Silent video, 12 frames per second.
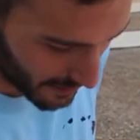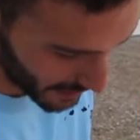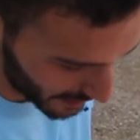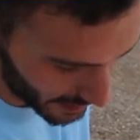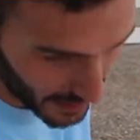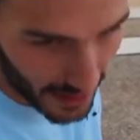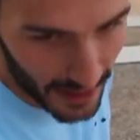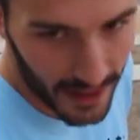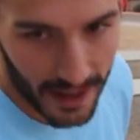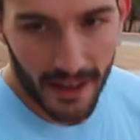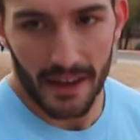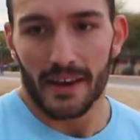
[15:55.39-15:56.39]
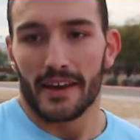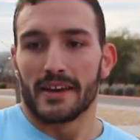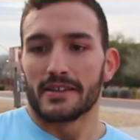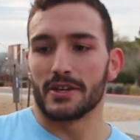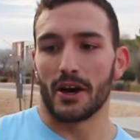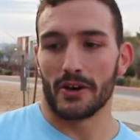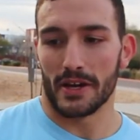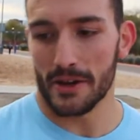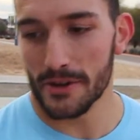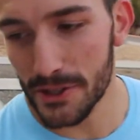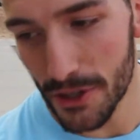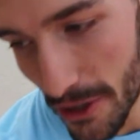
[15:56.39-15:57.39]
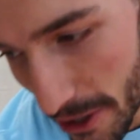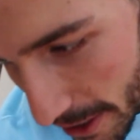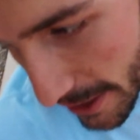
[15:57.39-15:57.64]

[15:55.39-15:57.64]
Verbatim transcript: just did. So here's your